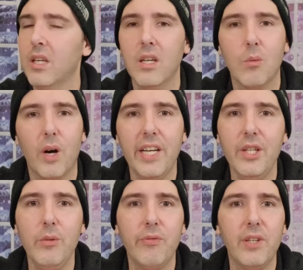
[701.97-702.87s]
Why do
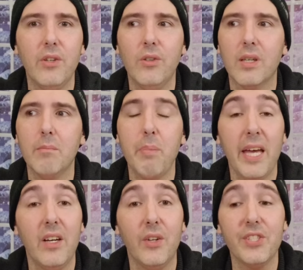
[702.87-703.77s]
you feel
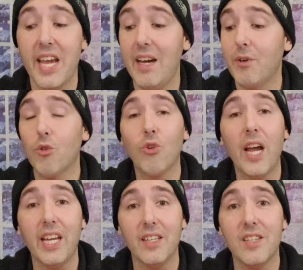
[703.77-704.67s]
compelled to have a
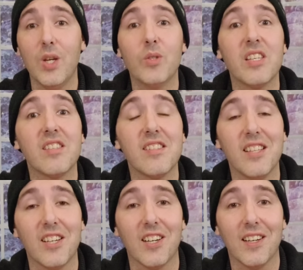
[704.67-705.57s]
right to use a
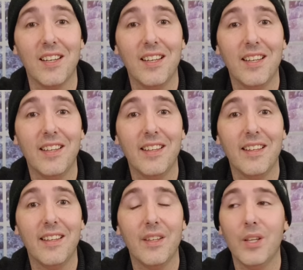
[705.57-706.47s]
slur?
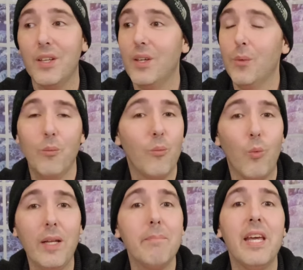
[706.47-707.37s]

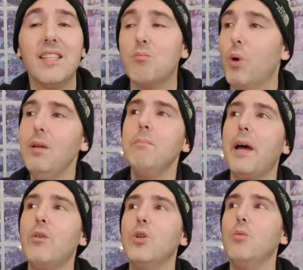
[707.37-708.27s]
What makes, what
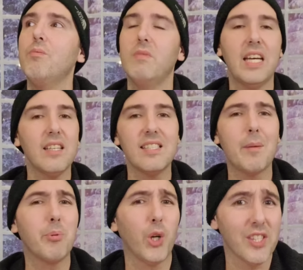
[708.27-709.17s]
about you, that, is
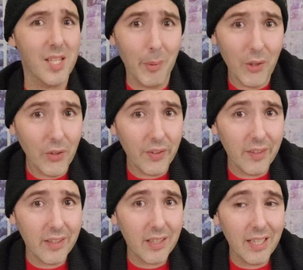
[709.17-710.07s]
that principled?
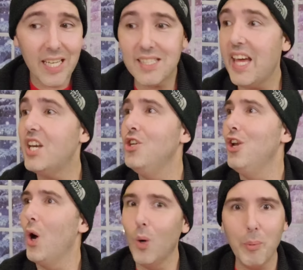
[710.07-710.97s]
Is that
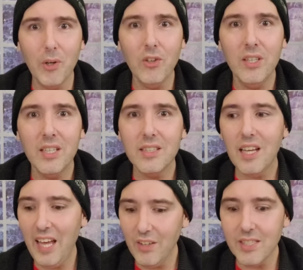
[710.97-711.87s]
noble? The
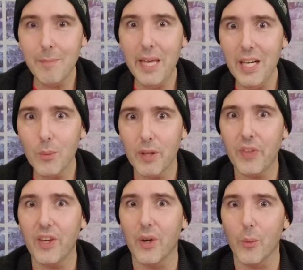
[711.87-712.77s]
hell's the matter with
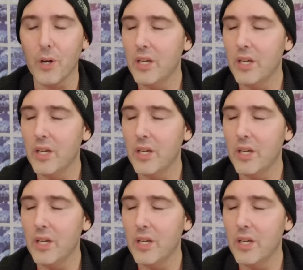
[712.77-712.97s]
you?